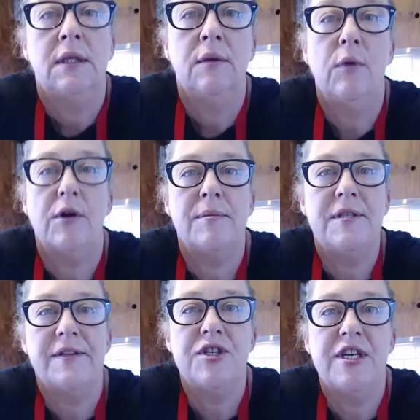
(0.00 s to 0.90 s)
Welcome
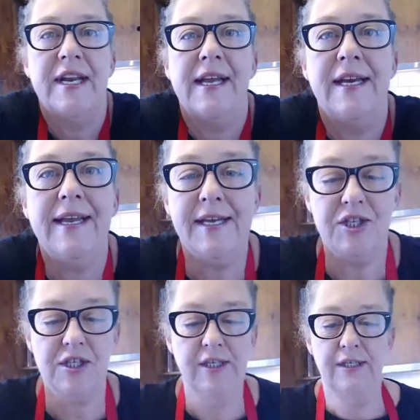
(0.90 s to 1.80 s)
to the Shitty Kitty
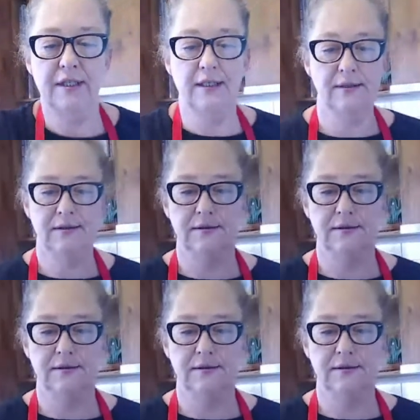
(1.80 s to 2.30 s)
Kitchen.